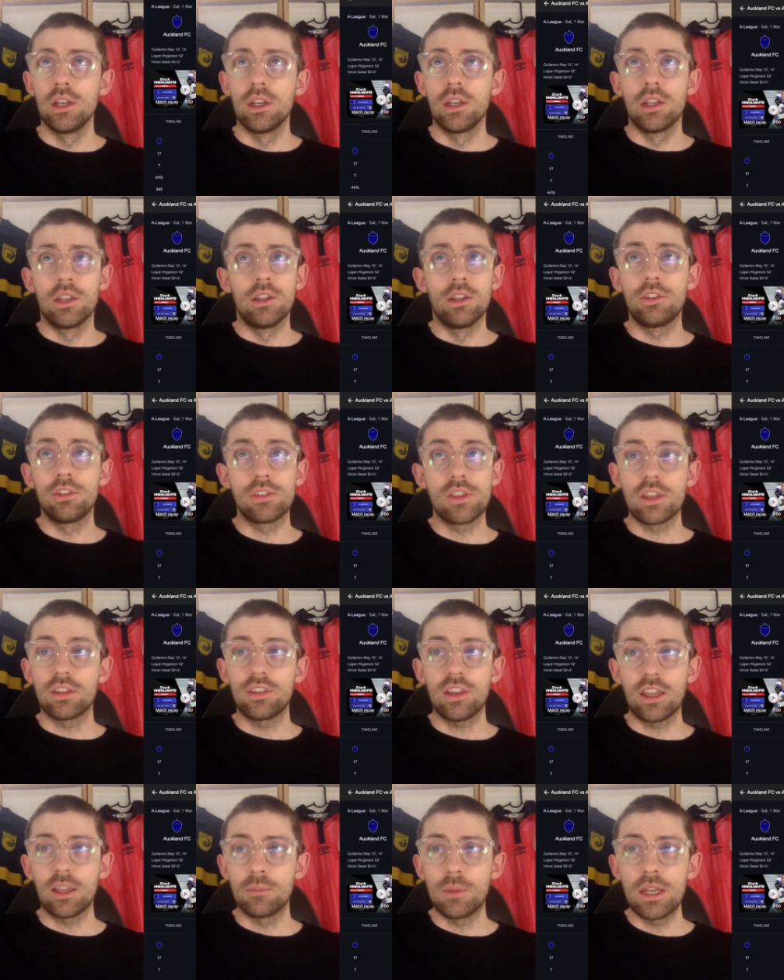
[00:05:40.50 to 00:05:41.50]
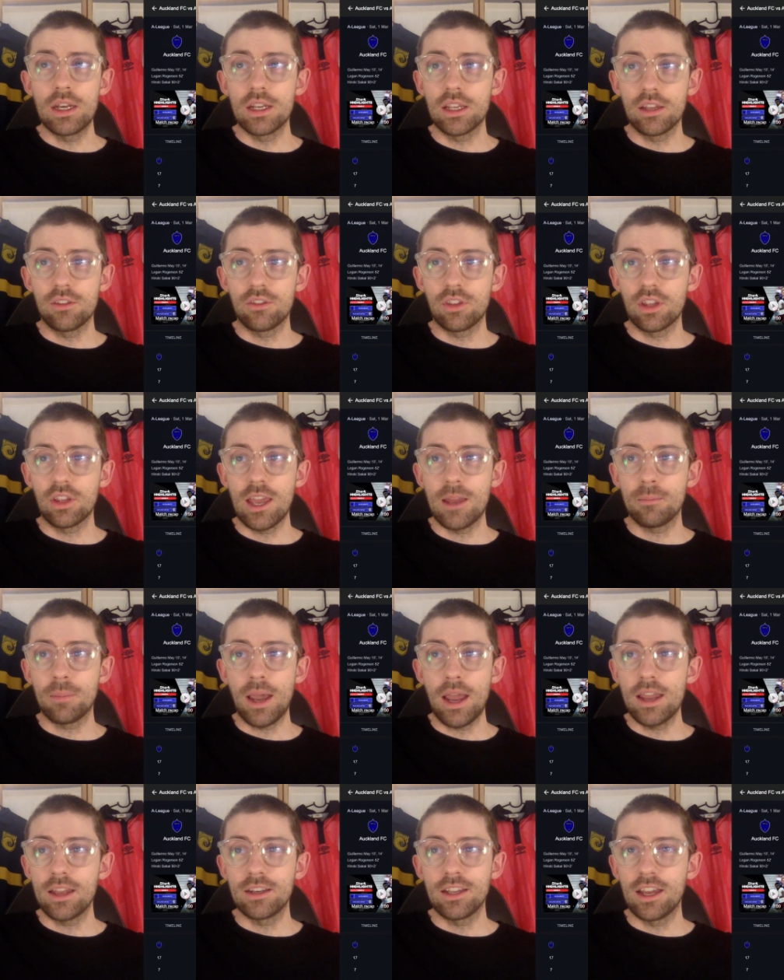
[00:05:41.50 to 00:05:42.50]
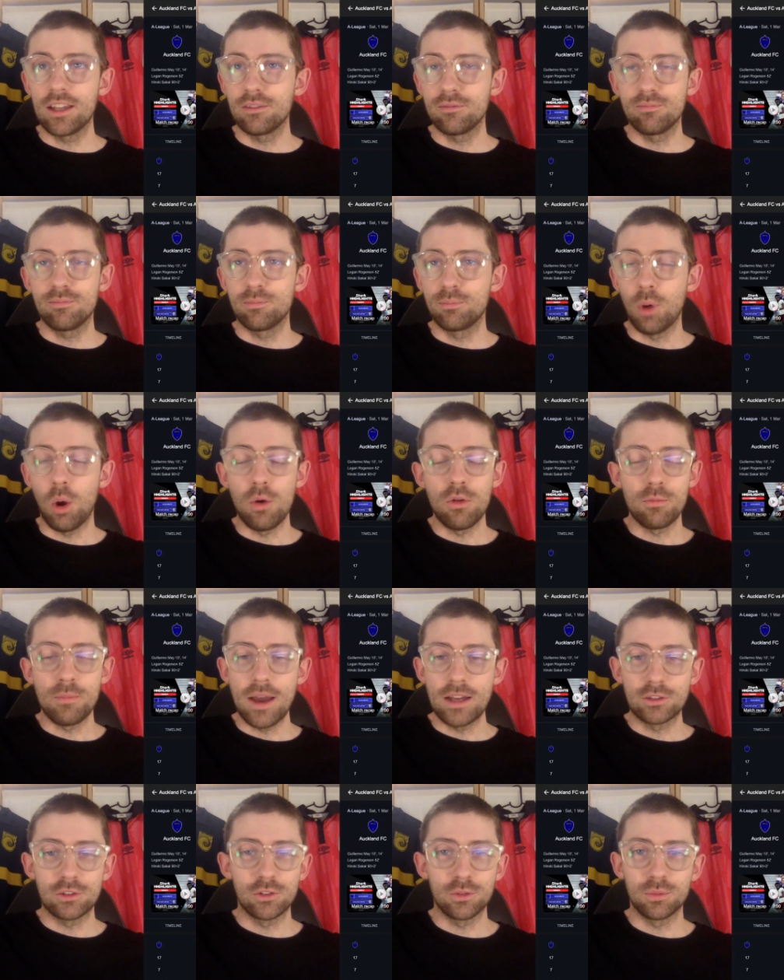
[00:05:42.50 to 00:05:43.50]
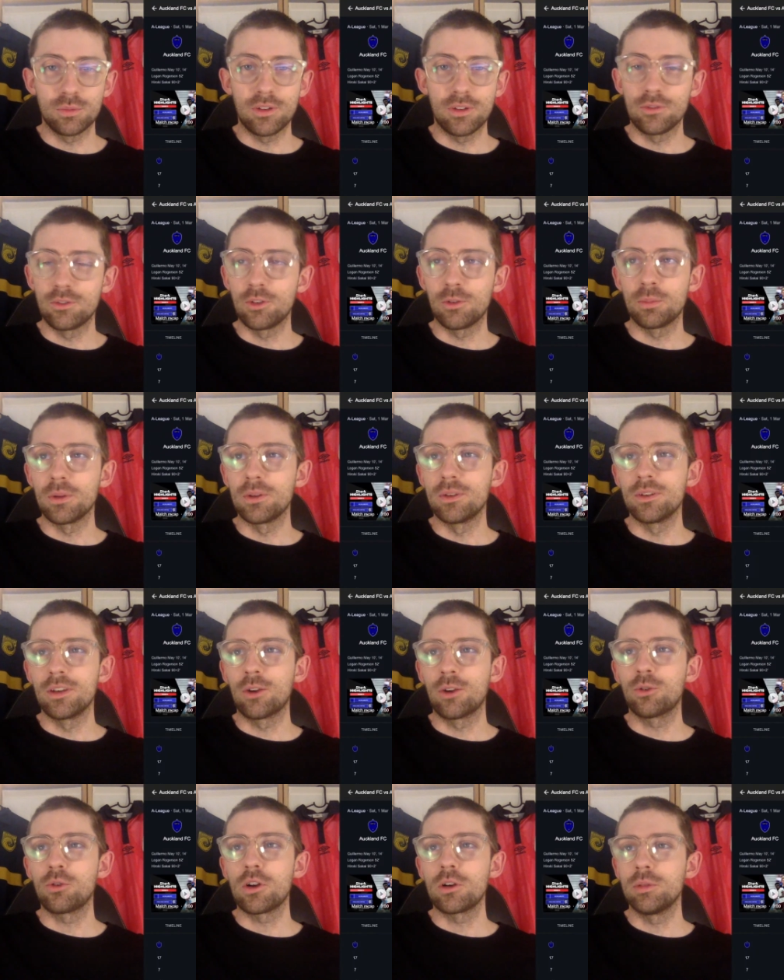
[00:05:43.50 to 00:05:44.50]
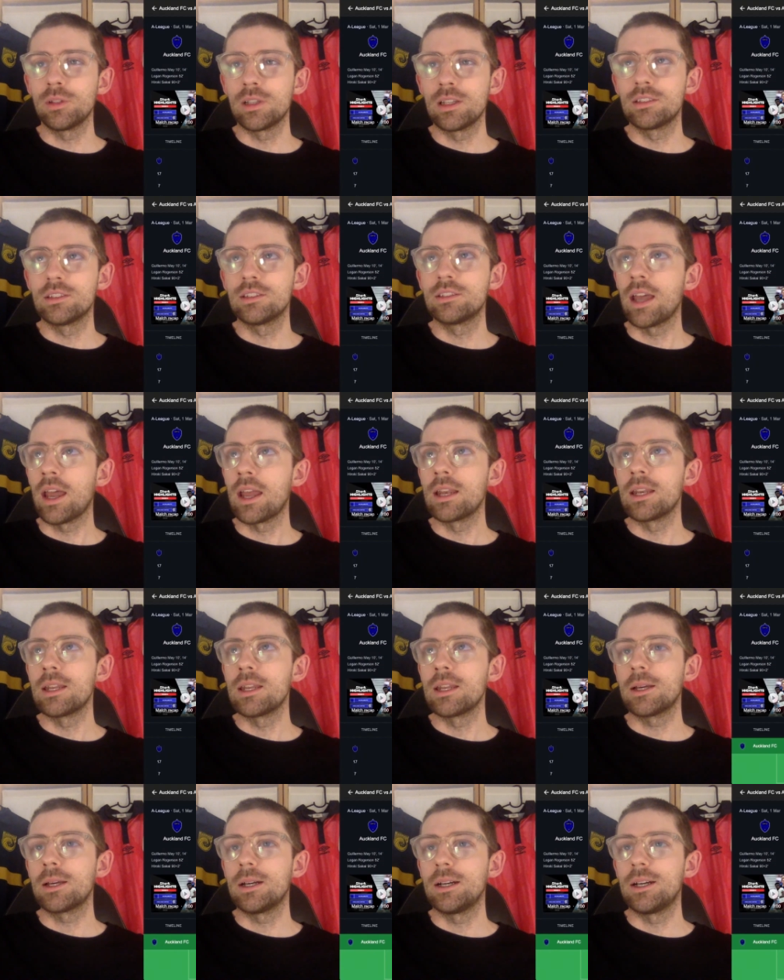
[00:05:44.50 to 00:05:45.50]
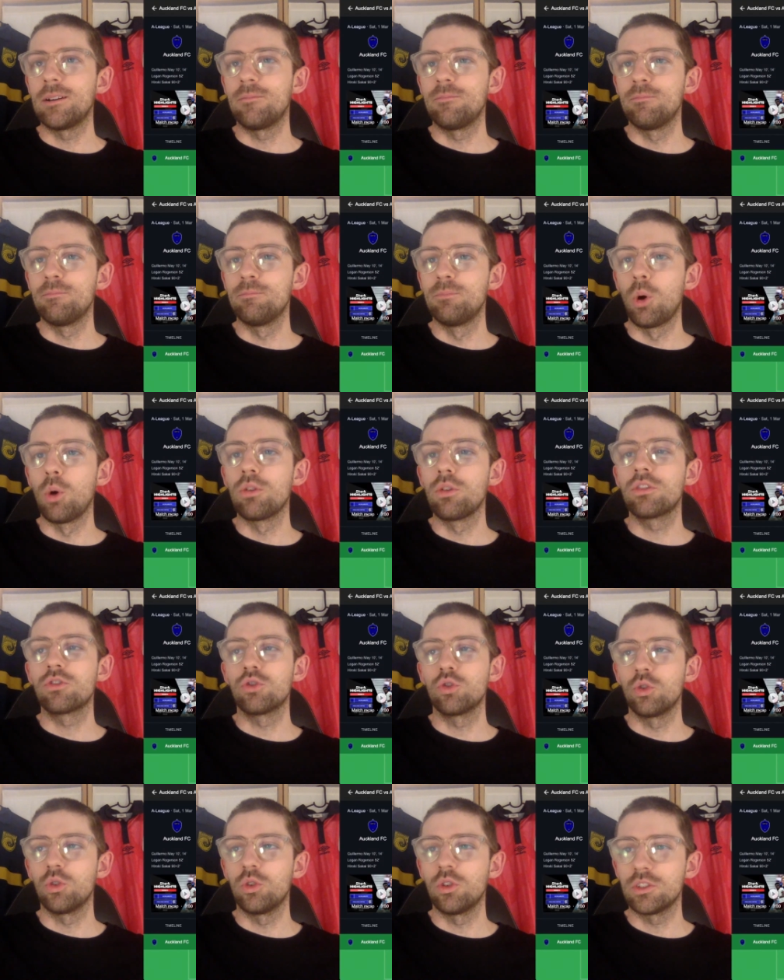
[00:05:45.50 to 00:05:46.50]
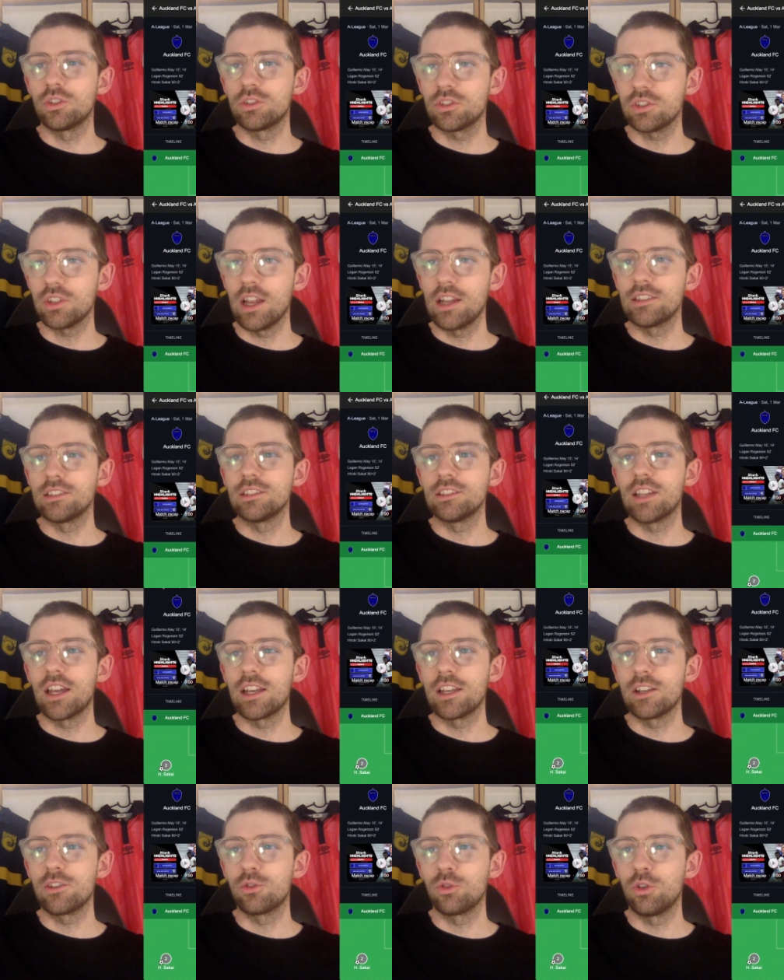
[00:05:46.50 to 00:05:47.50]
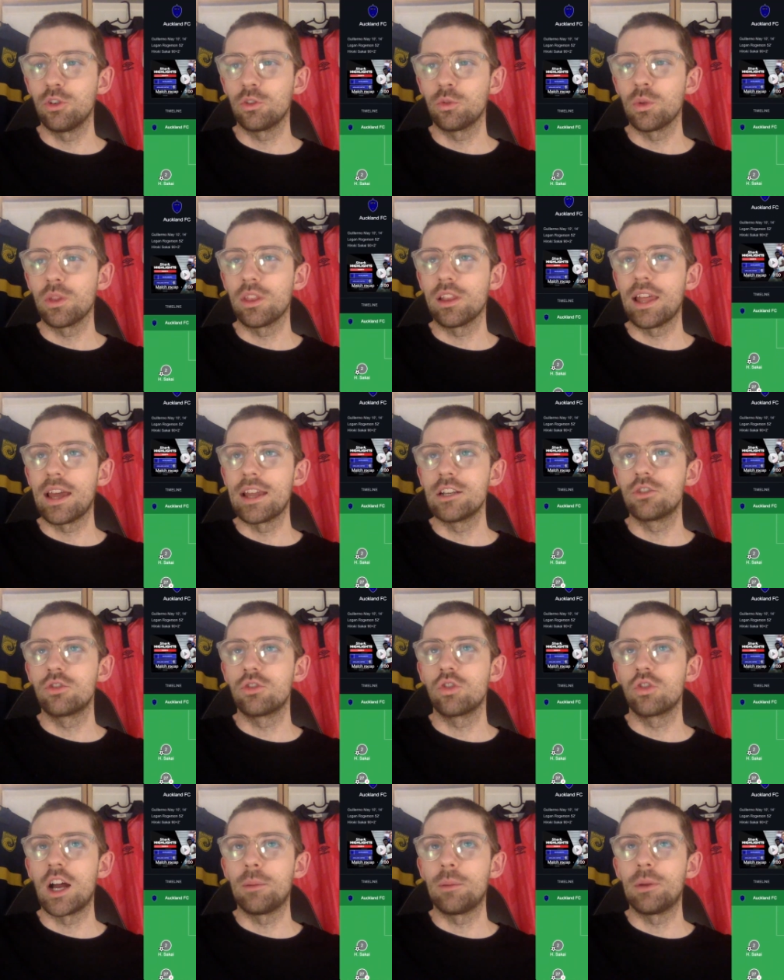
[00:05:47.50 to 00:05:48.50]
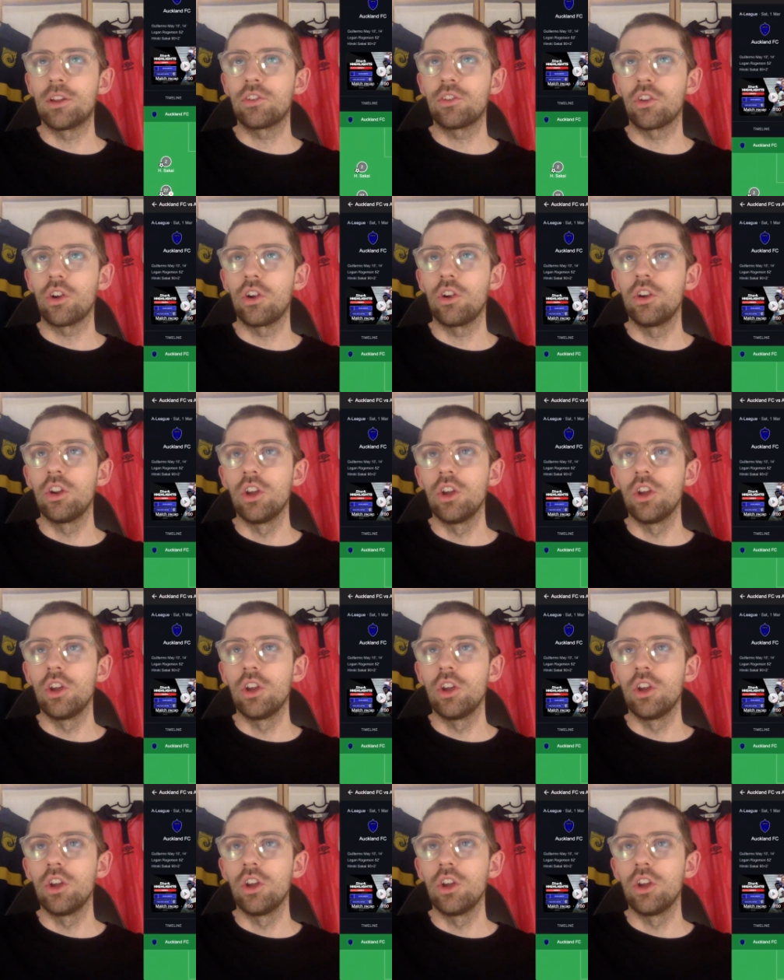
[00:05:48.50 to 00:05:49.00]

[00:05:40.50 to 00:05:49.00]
this is their second meeting of the campaign, and both matches have just been incredibly entertaining. Both draws, entertaining draws with late drama. So